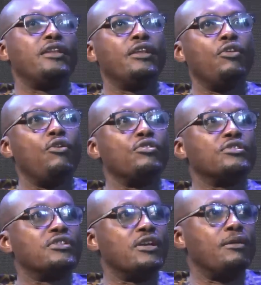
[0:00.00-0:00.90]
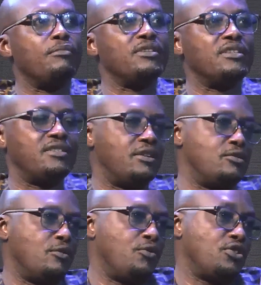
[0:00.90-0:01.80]
And the lungs is the
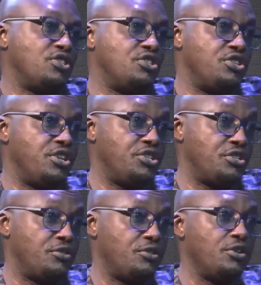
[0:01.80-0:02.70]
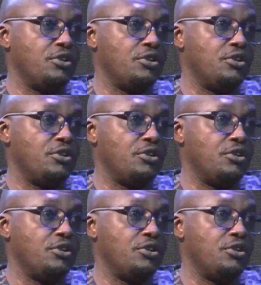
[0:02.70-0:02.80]
center of oxygenation.